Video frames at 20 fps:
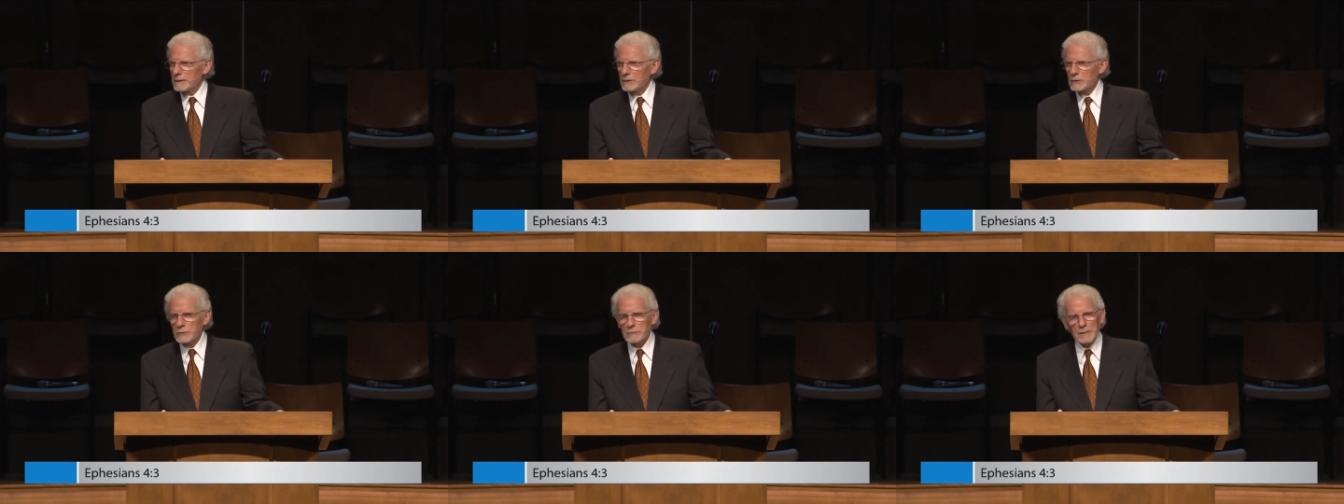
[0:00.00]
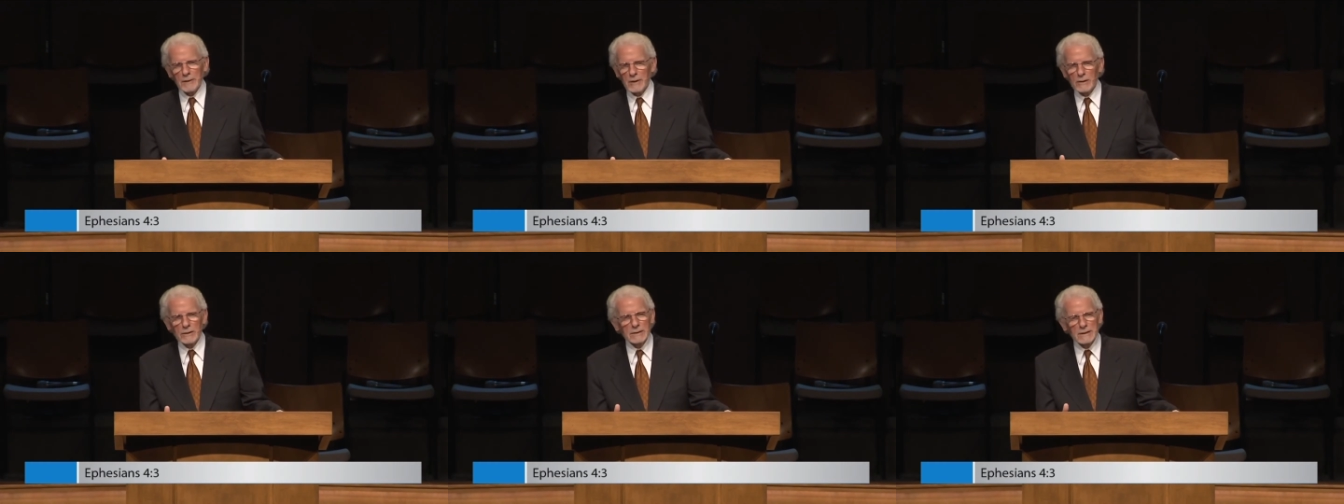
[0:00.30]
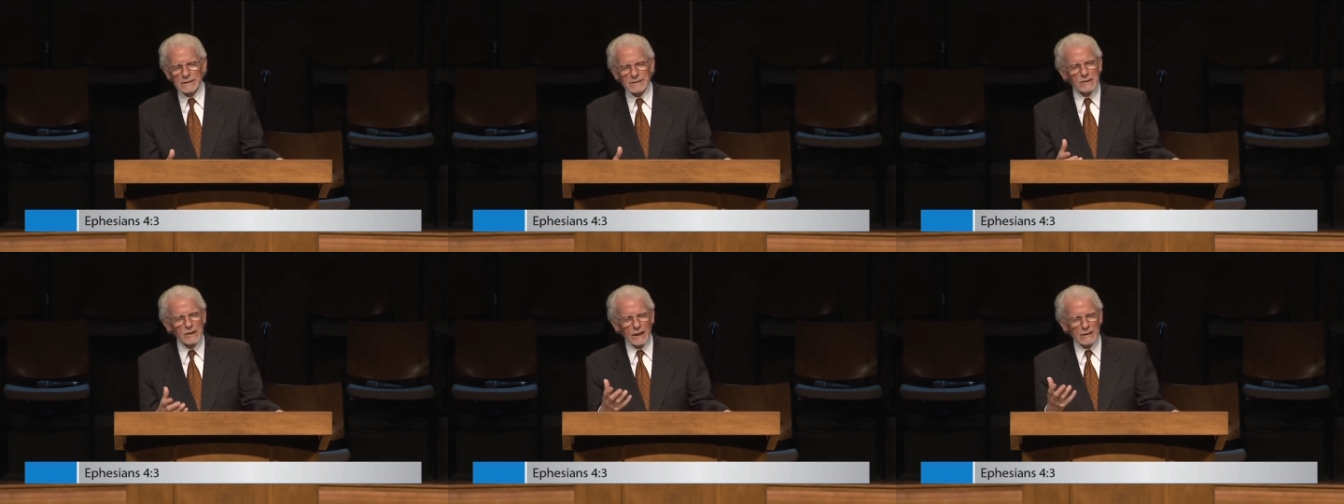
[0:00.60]
The Spirit
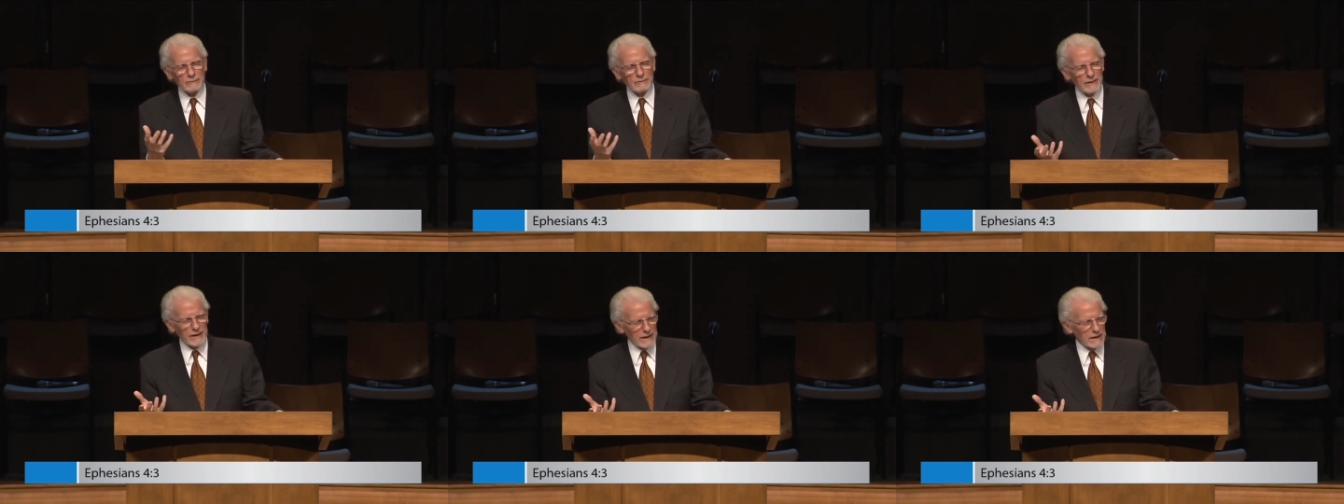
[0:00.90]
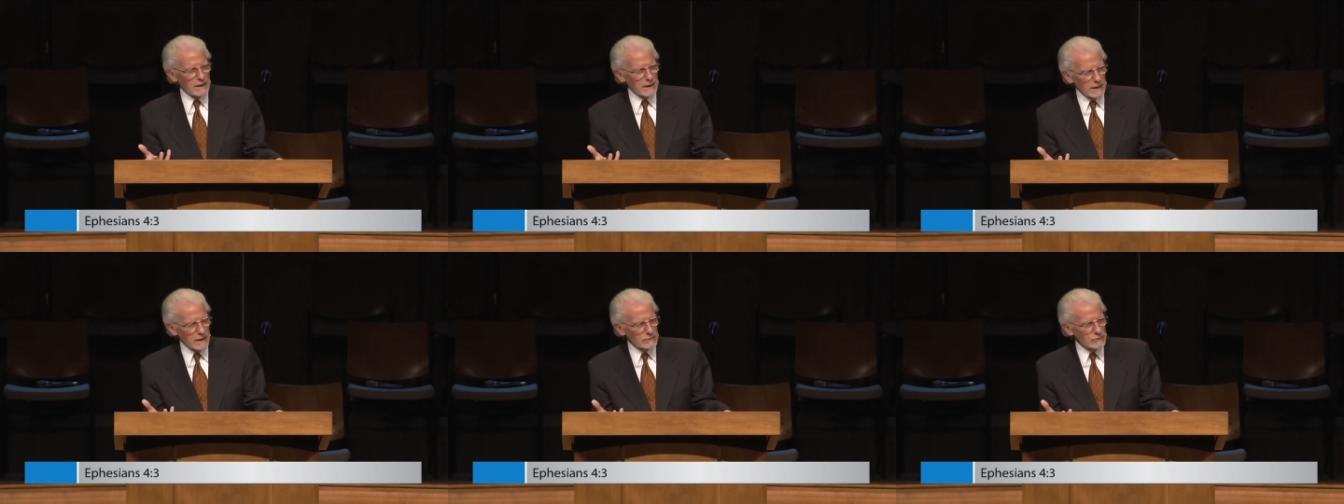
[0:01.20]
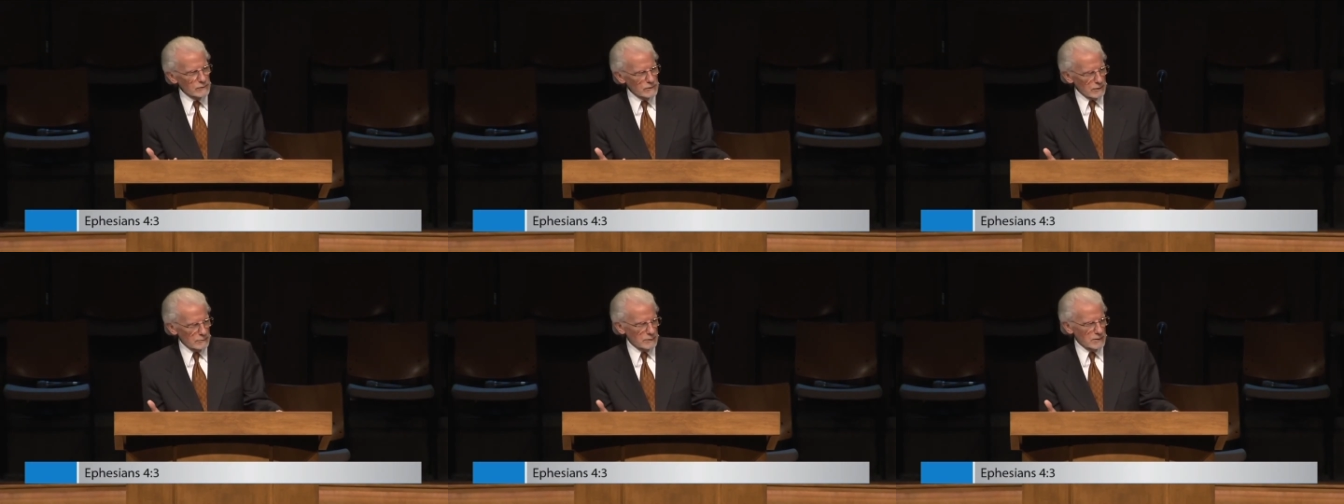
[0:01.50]
does not fight
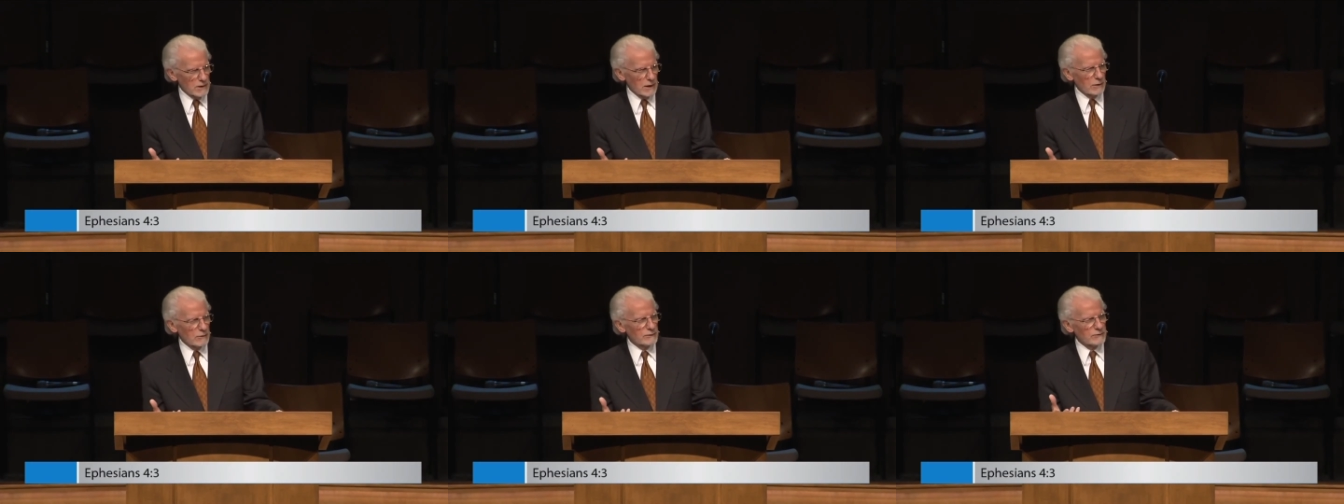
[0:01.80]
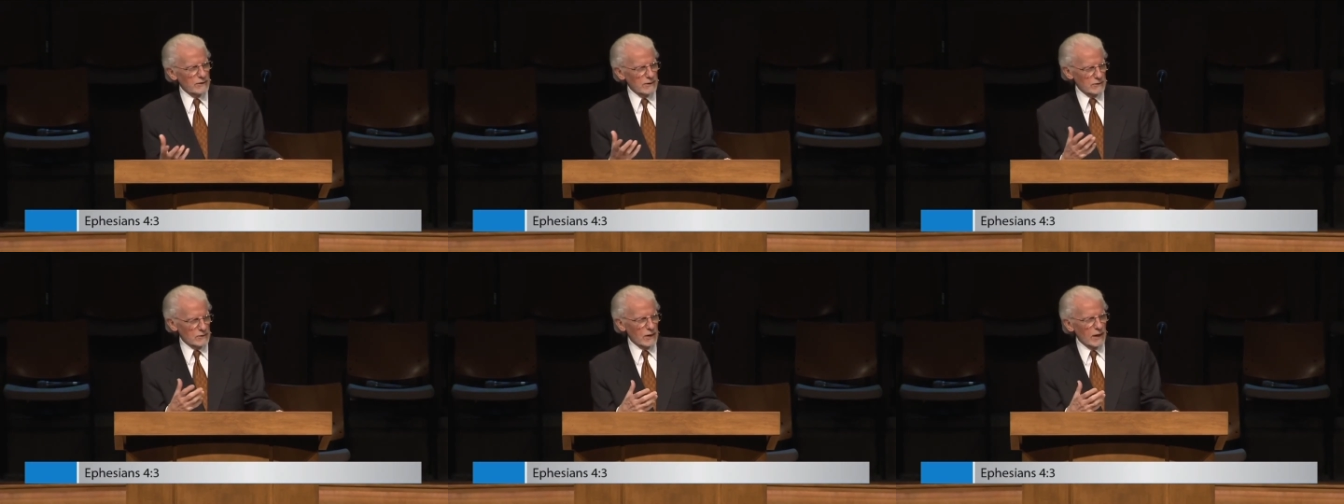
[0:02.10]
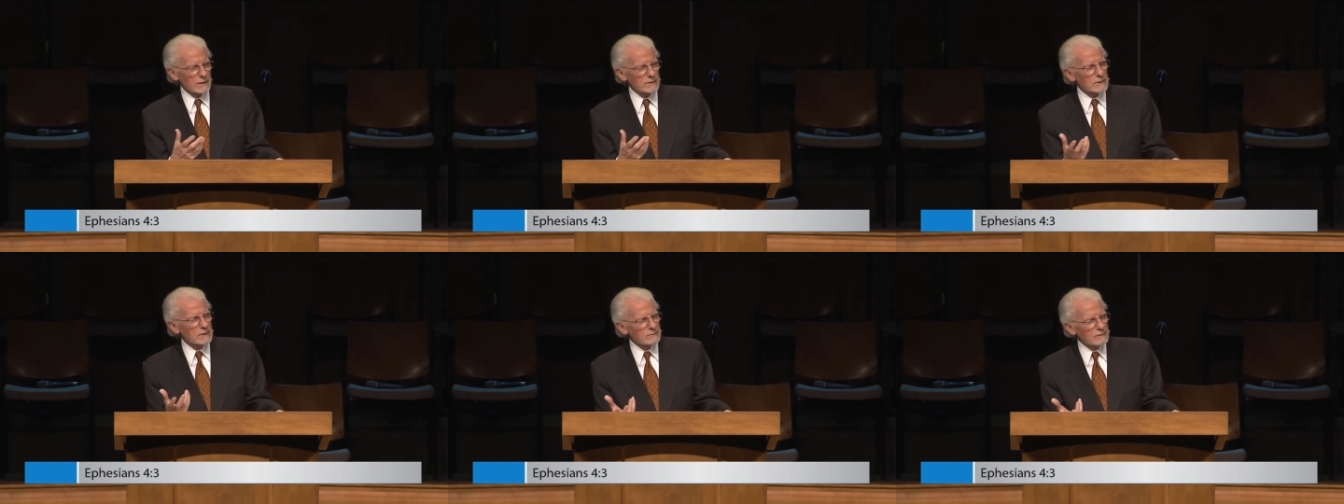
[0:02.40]
against himself, does
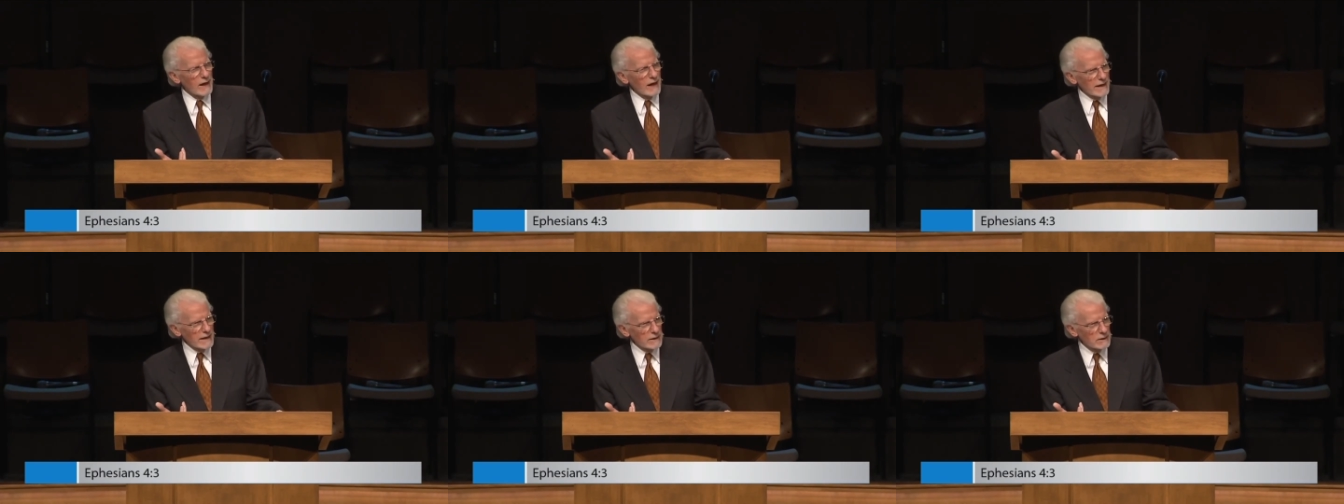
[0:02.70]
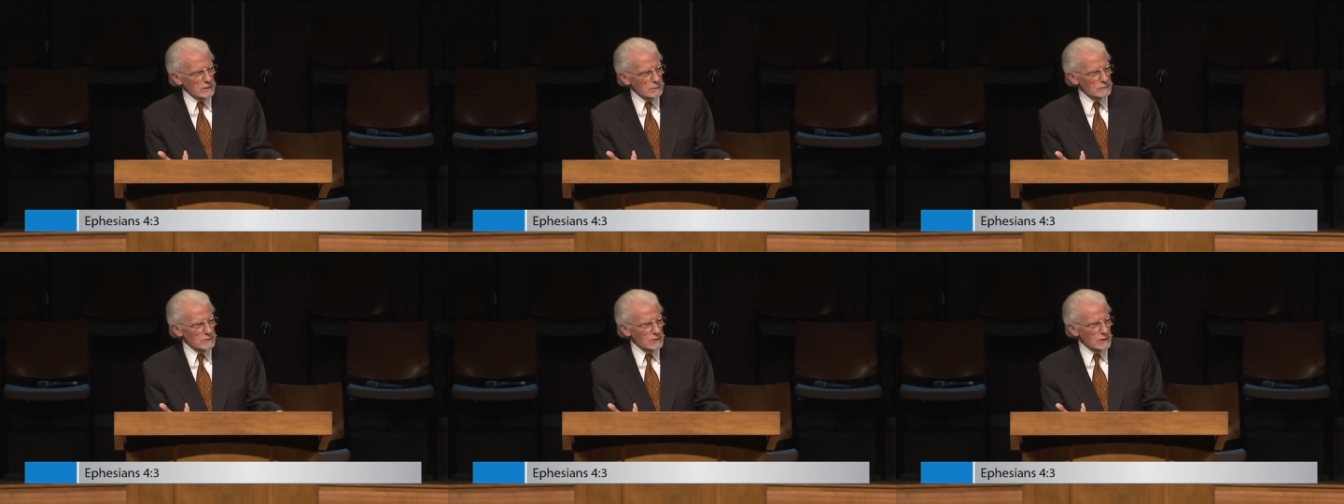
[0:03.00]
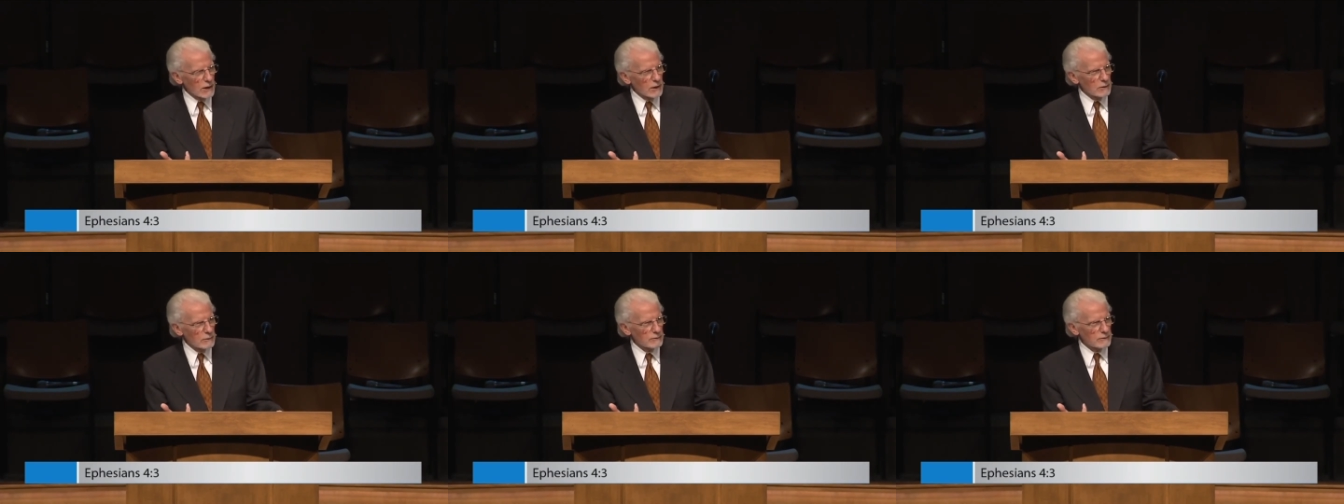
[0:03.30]
not divide
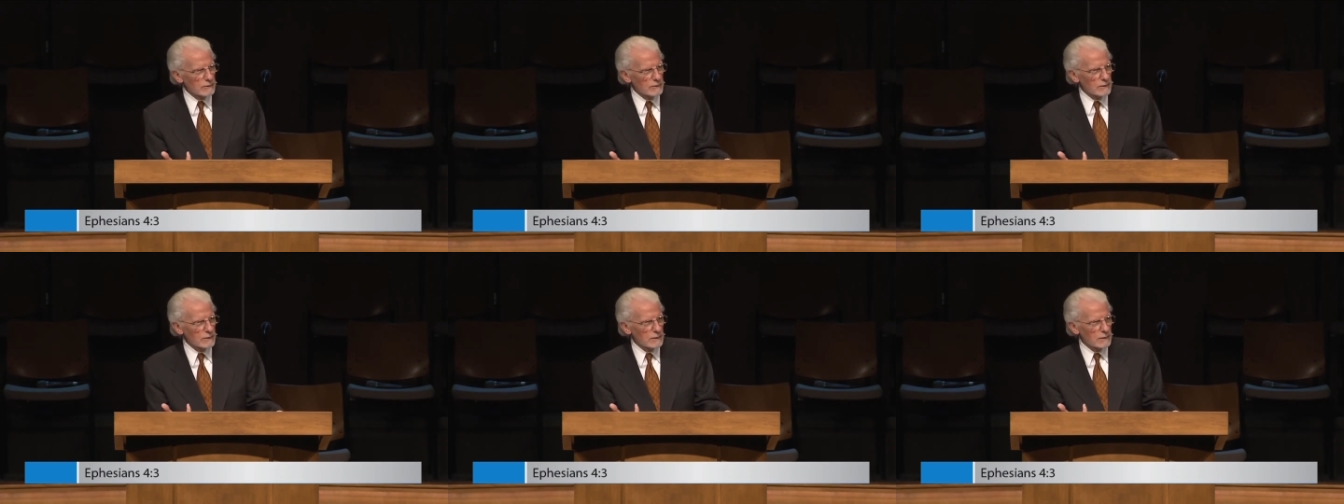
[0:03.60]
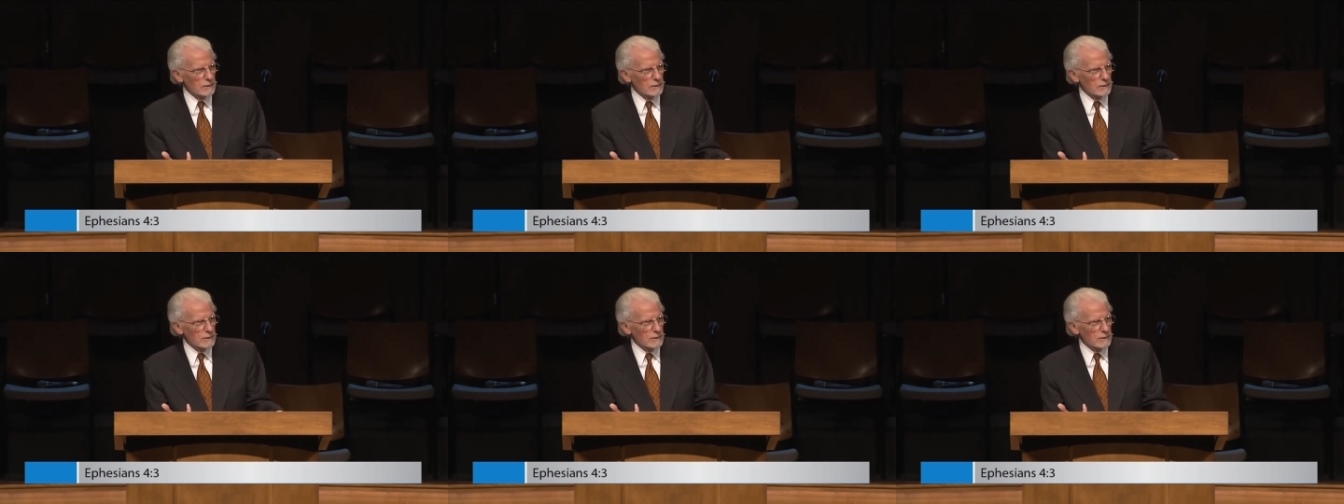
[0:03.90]
himself.